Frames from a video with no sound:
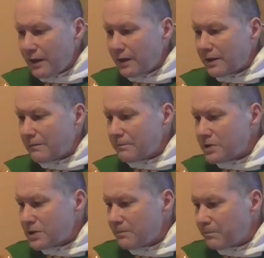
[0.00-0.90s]

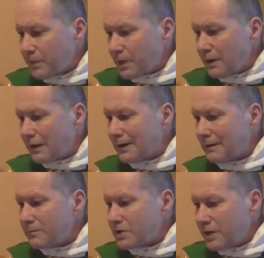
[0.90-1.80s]
cumbersome,
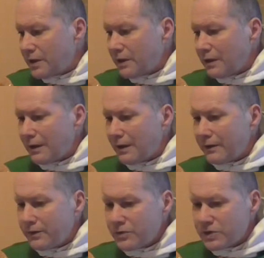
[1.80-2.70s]
clumsy,
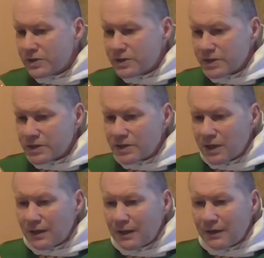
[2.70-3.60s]
and nuisances,
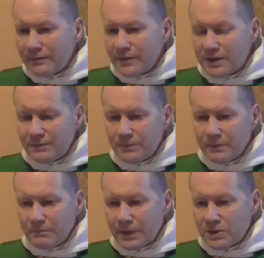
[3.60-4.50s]
and the
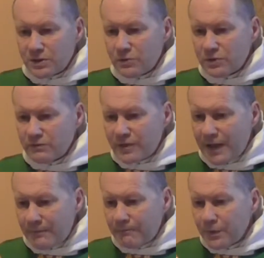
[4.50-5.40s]
demon makes use of
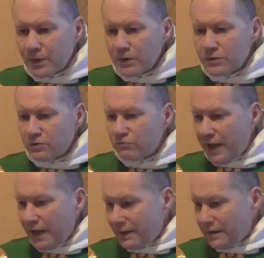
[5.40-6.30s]
them to
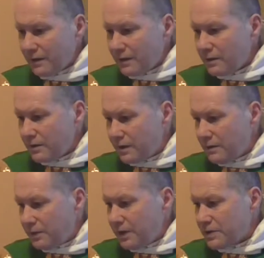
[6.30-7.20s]
wreck the
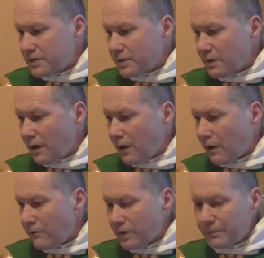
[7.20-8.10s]
peace
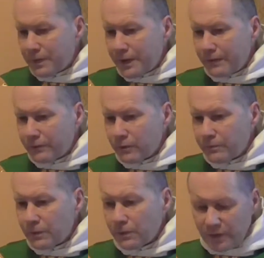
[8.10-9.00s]
of a prayer
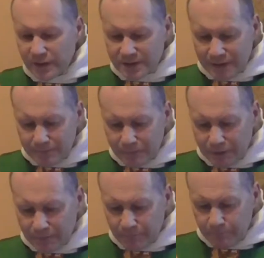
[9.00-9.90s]
group or an
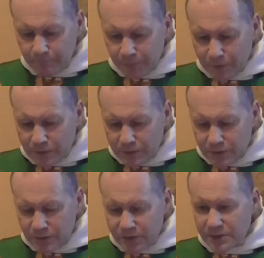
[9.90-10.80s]
assembly.
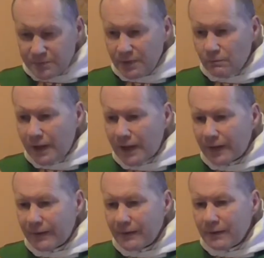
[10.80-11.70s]
So just be
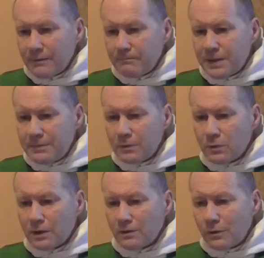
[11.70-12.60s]
aware people who
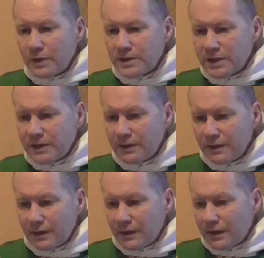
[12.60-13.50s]
are noisy,
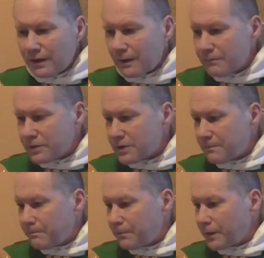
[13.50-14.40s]

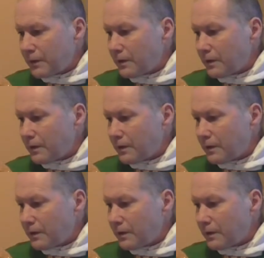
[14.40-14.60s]
cumbersome,